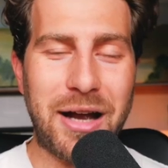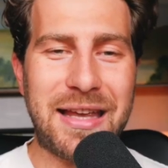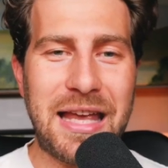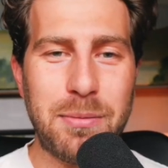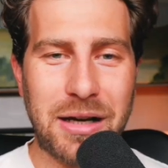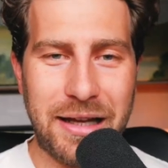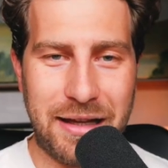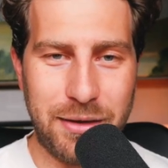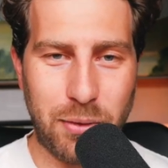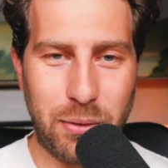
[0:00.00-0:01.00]
I keep
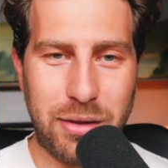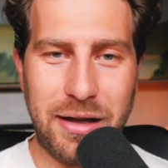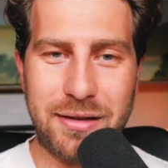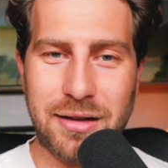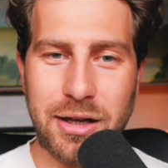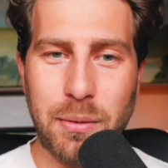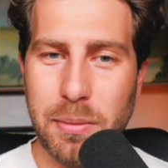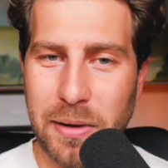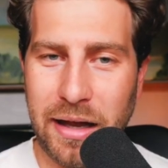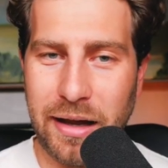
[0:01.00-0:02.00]
clicking the wrong thing because I go
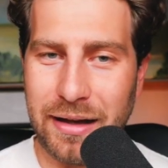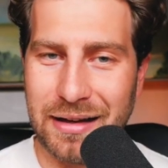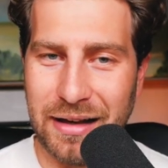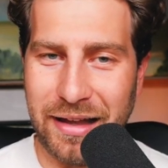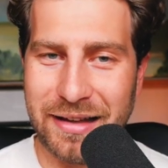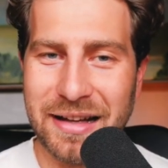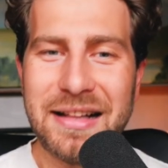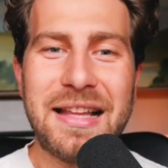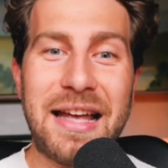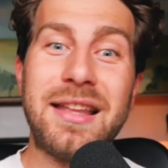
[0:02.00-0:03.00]
up here and click,
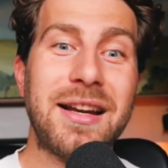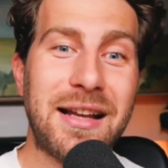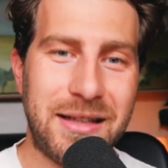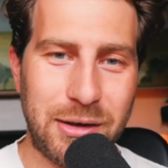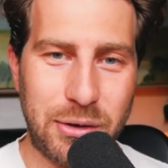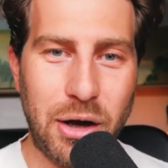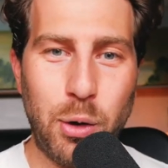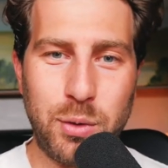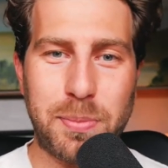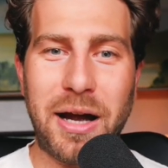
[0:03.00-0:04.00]
and then I click on
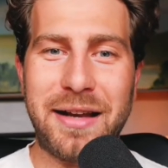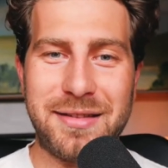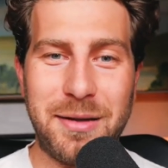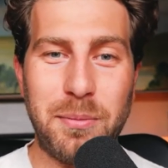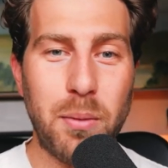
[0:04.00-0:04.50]
goals by accident.